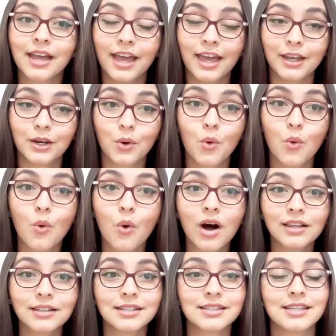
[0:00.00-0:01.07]
and
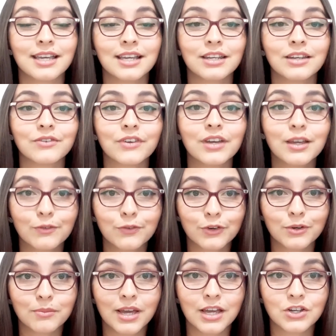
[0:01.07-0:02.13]
qualitative
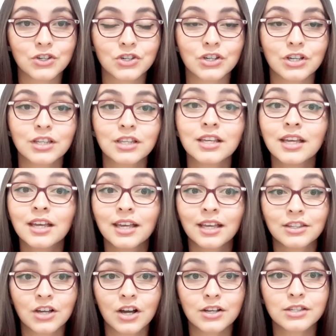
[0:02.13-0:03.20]
information
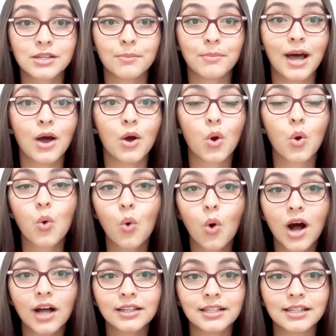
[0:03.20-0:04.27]
talks about
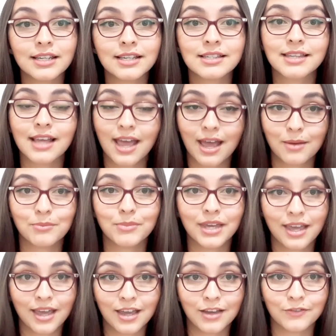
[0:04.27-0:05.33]
qualities and
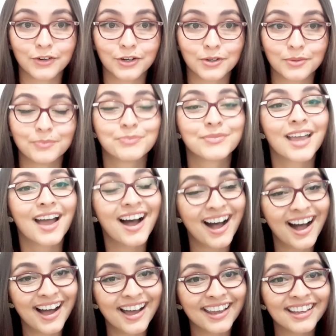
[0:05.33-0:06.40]
behavior.
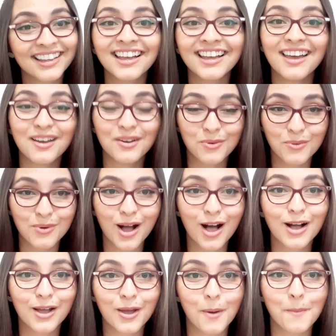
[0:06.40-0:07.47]
Hi, and
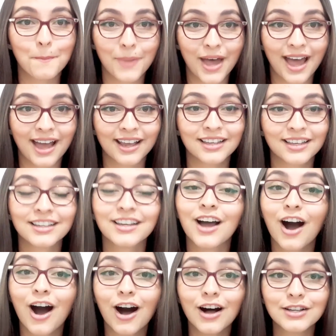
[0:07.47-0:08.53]
welcome back.
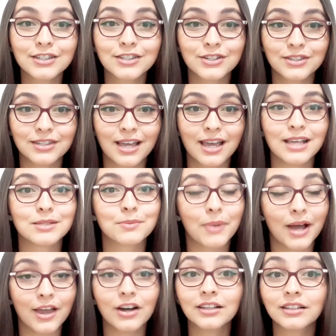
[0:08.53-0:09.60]
On today's
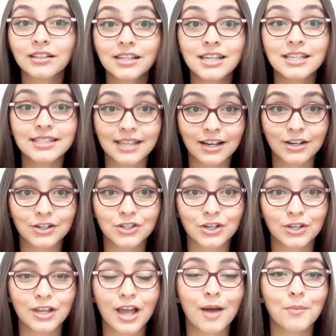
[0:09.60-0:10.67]
biology section,
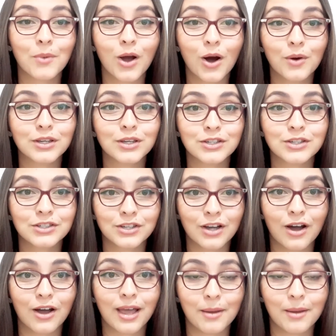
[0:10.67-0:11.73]
I'm going to
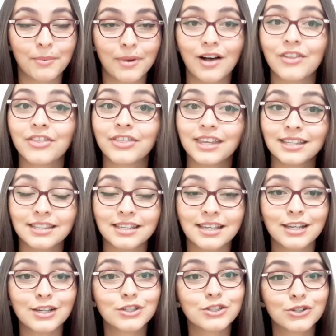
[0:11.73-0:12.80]
talk about the
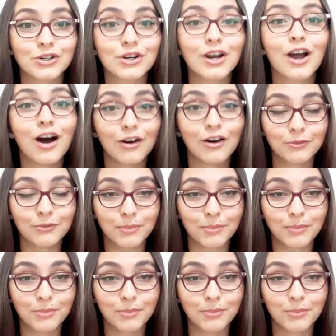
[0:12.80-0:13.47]
nature of